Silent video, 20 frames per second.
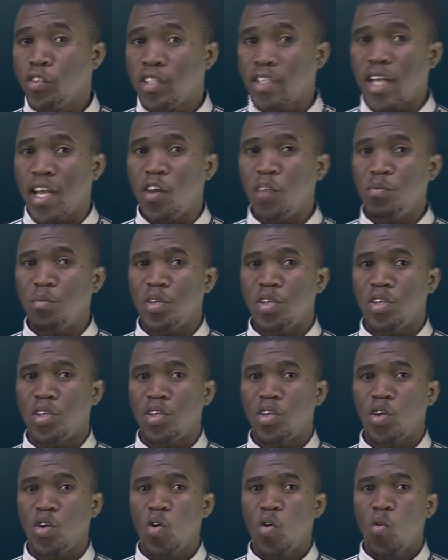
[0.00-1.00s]
tell me
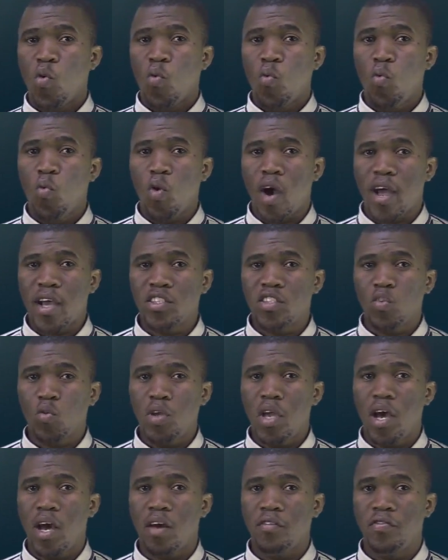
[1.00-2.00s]
what we
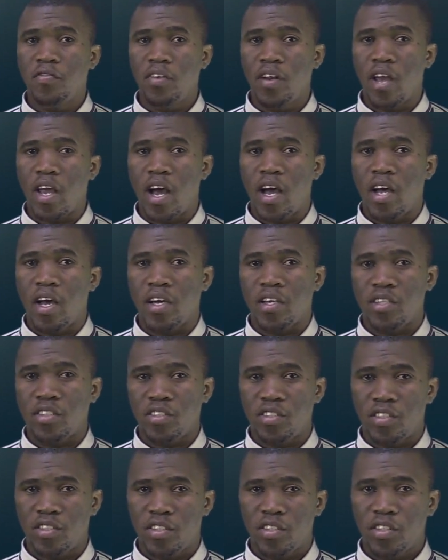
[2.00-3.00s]
have learned
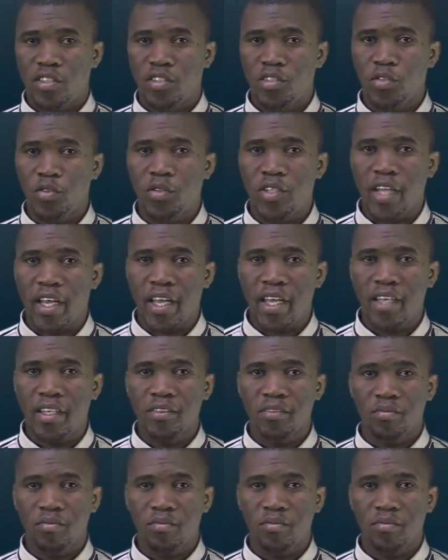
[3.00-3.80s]
today?